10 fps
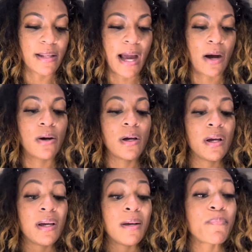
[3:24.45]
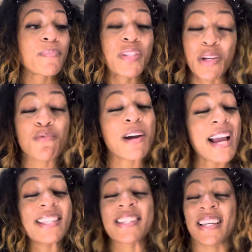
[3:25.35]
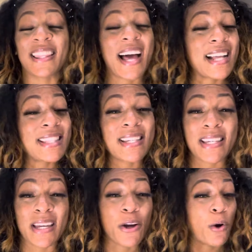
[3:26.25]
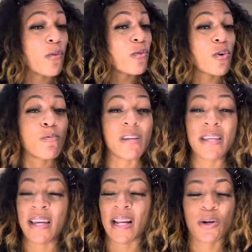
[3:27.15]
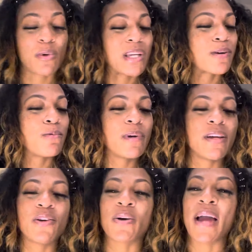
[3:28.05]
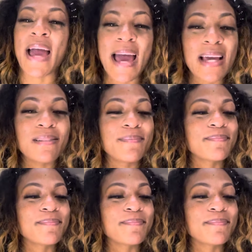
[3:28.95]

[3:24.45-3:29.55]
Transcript: Now, 10 racks is a lot to get over a weekend. I don't care where you're at.